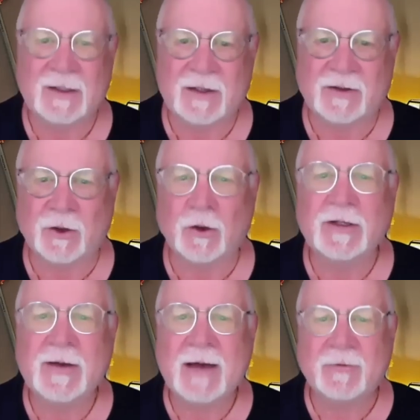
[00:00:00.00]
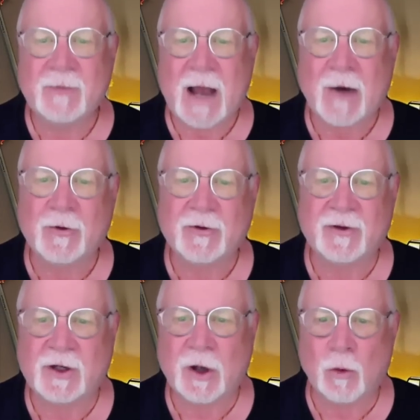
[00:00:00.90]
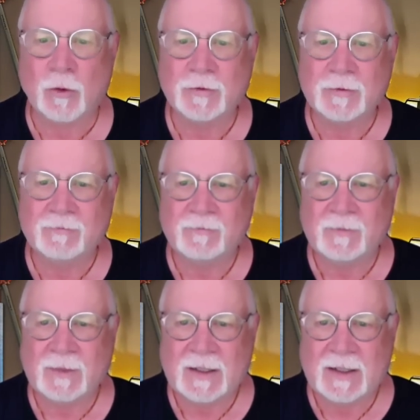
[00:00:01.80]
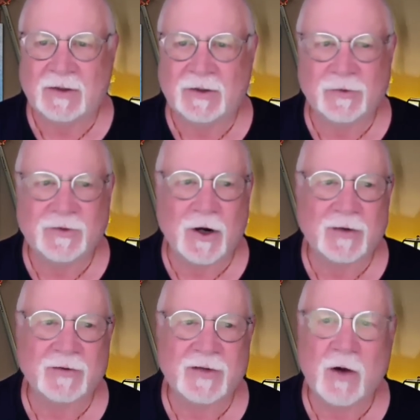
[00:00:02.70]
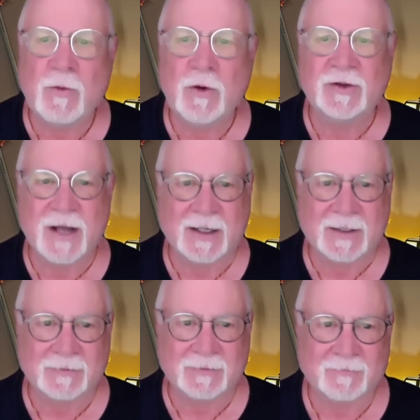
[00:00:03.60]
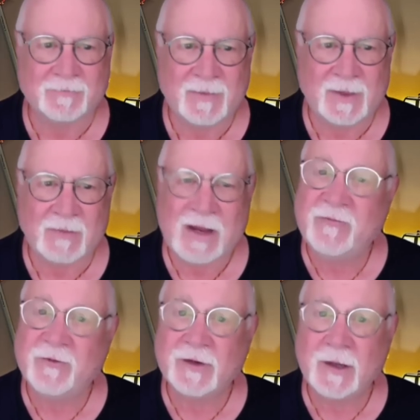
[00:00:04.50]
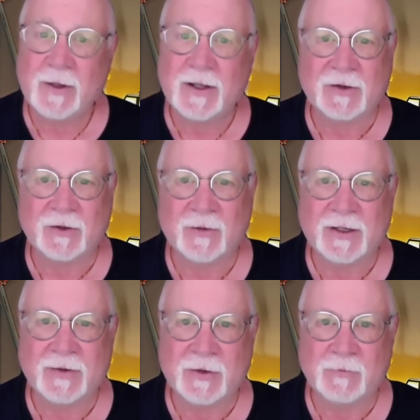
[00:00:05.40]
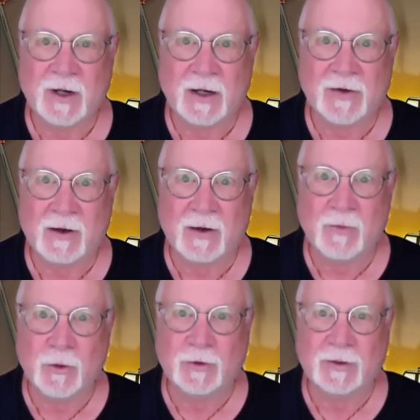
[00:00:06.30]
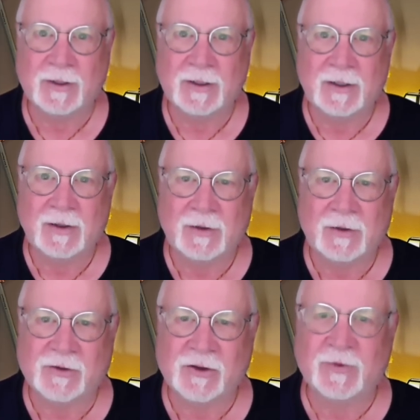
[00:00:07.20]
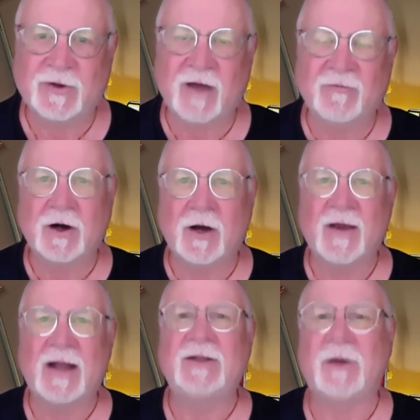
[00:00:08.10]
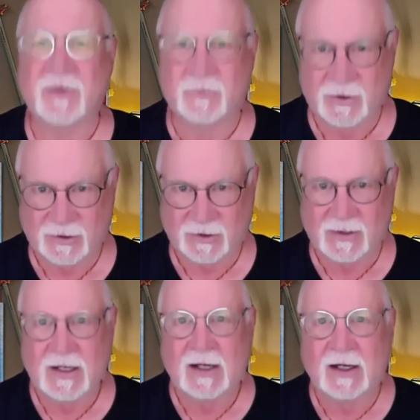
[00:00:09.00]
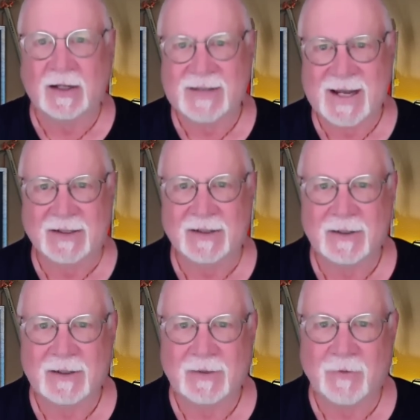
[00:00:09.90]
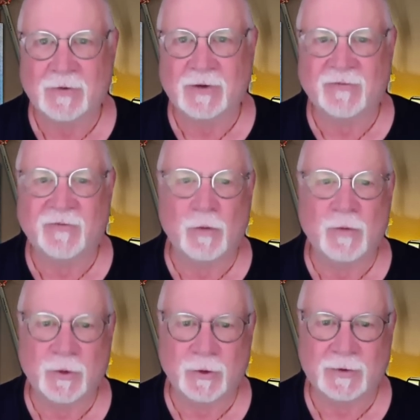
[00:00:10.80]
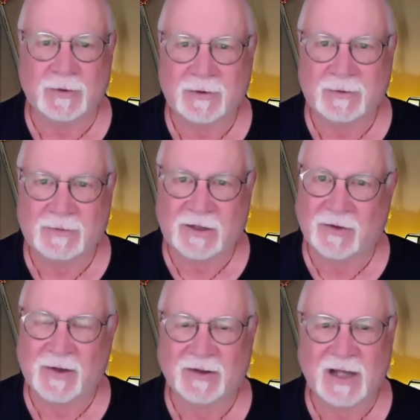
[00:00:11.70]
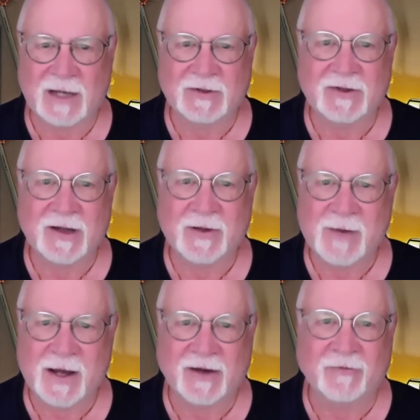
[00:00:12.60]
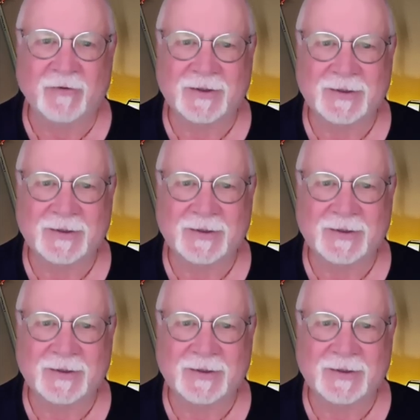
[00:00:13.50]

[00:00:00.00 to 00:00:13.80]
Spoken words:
It's the early hours of the cold. It's still dark. There's no moon tonight. Maybe for some at night there'll be a moon. The Sherpas often call that the auspicious date, when there's a full moon. That's the best time to summit Mount Everest.